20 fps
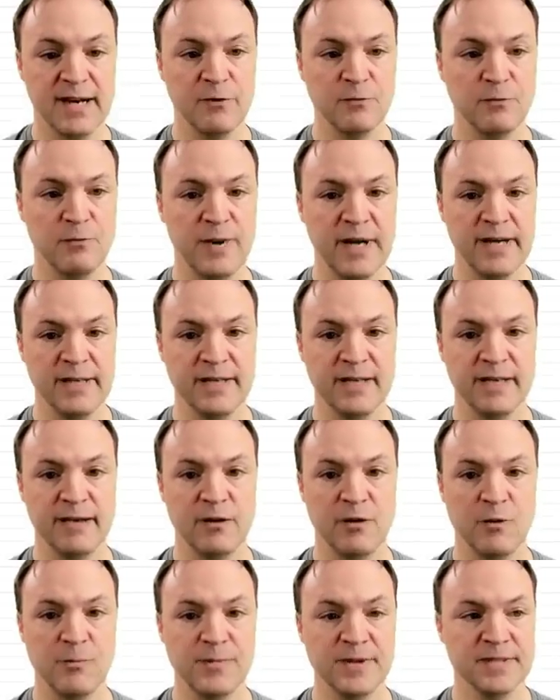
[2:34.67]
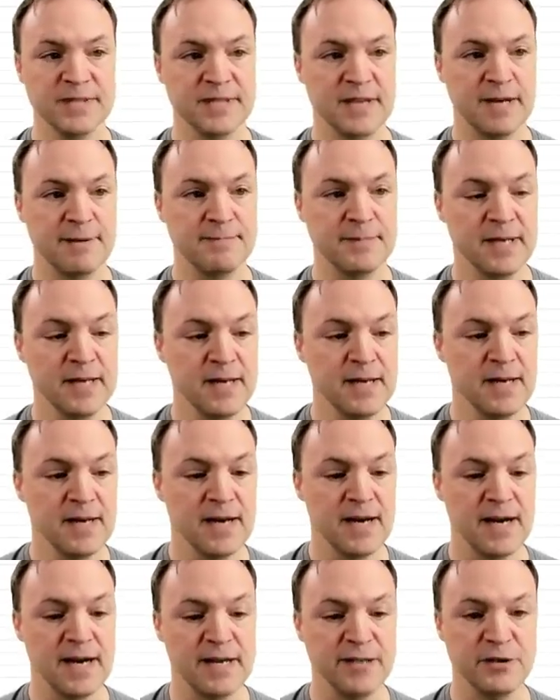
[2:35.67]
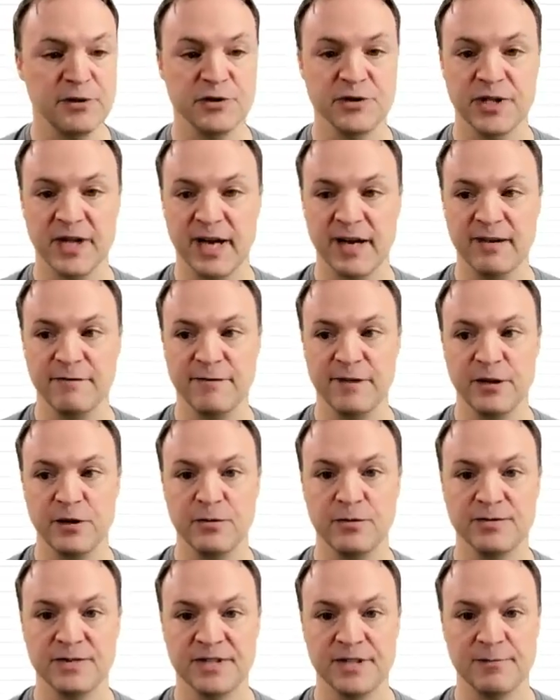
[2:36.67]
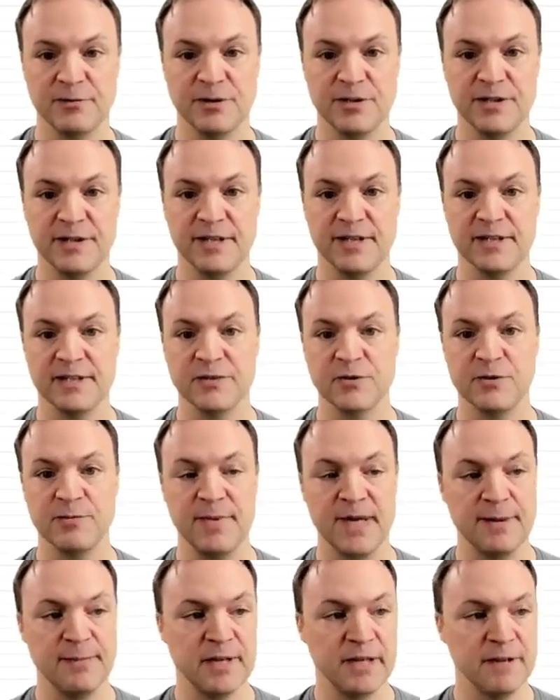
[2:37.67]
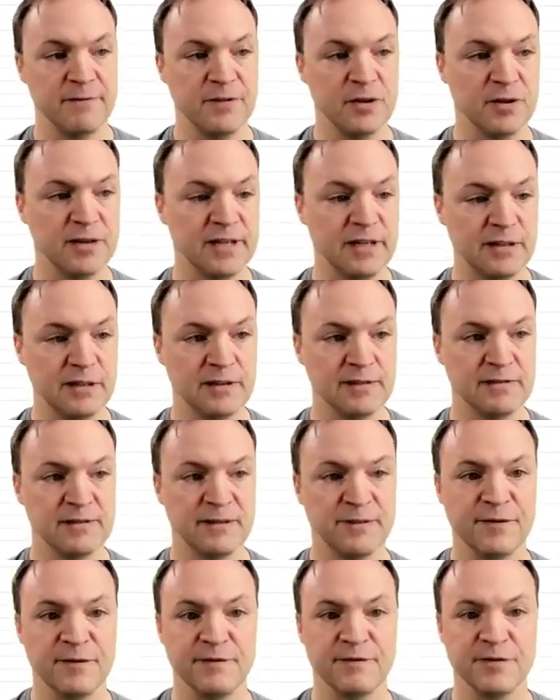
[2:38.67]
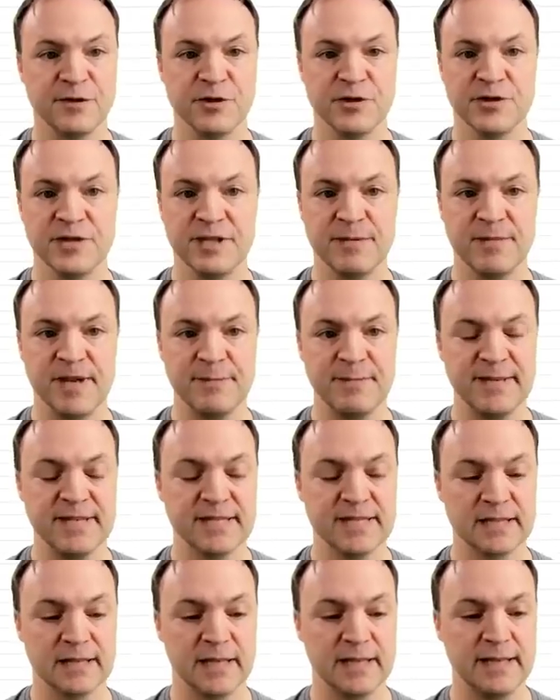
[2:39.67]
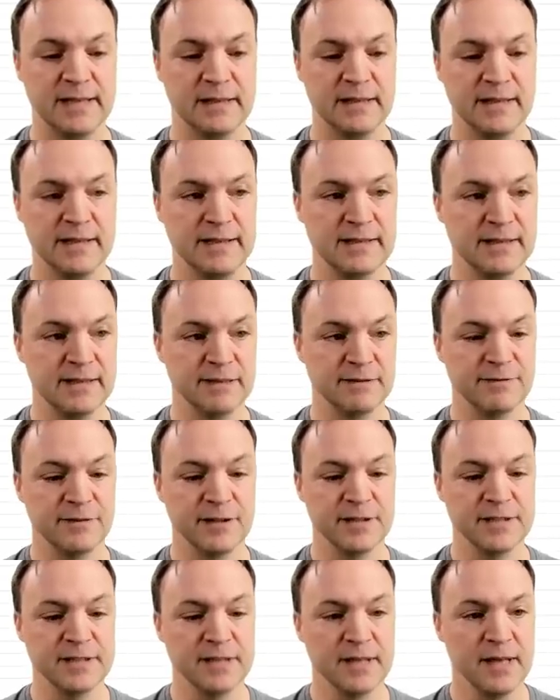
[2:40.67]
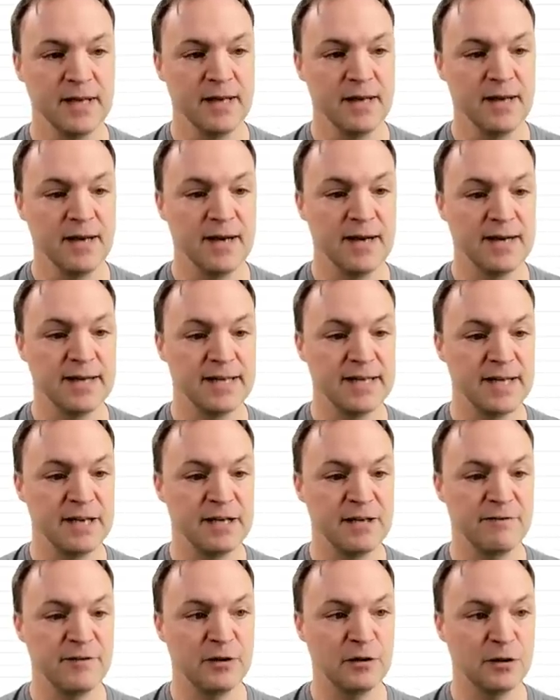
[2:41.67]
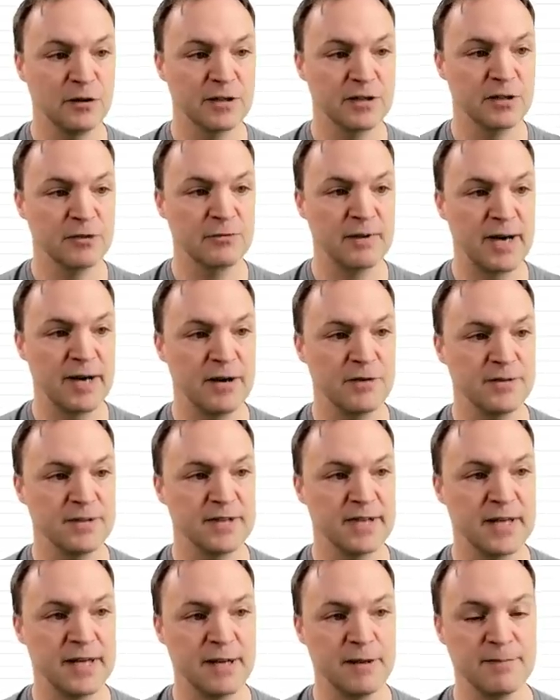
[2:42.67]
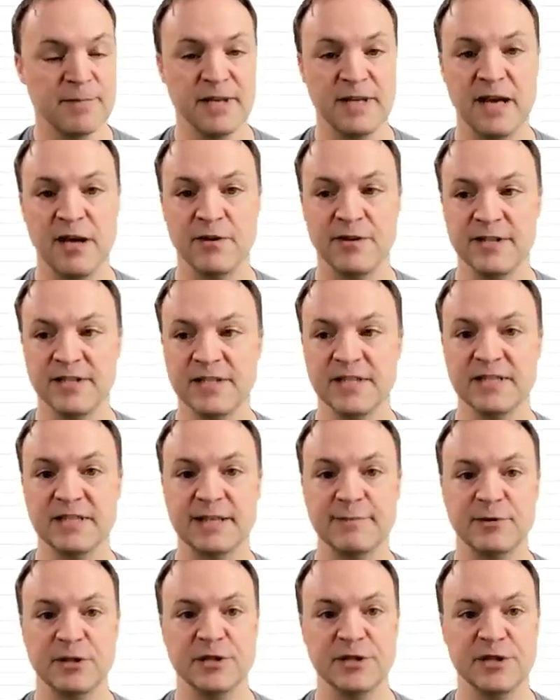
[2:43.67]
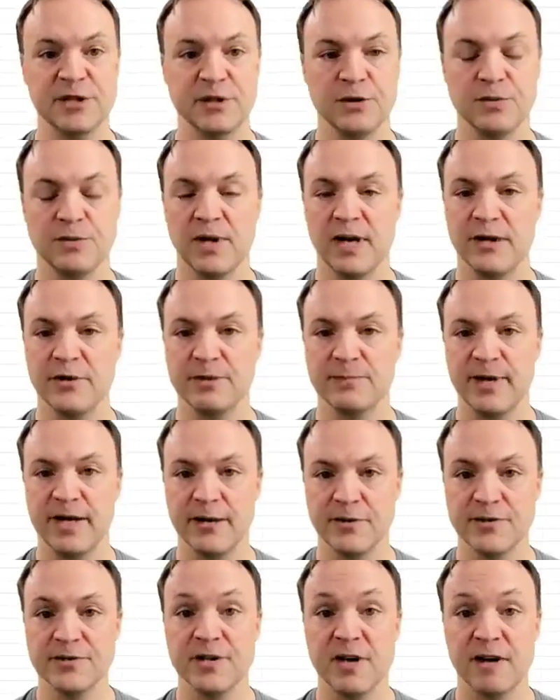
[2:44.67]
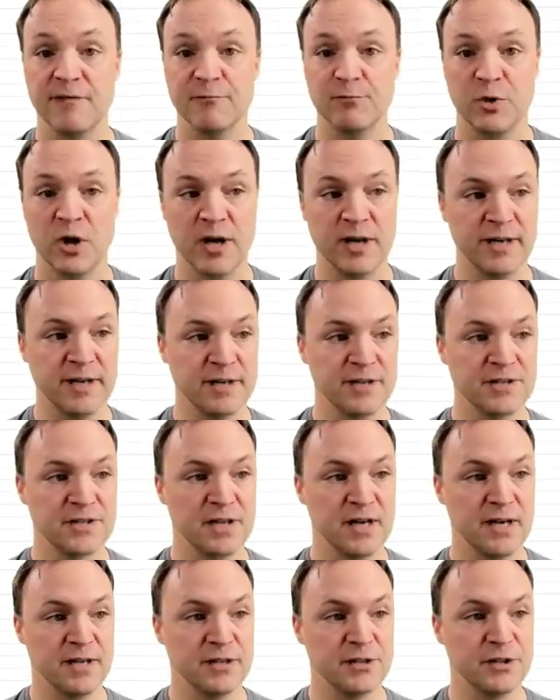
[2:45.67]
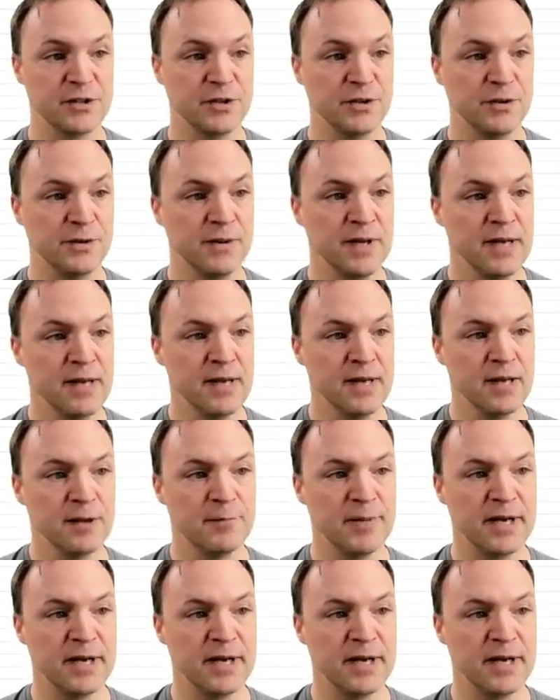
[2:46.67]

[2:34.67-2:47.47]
And when it opens up, you should get a view similar to this, or maybe if you're in a little different version, it might be slightly different. And if you look around, and now this is similar to other Microsoft products too,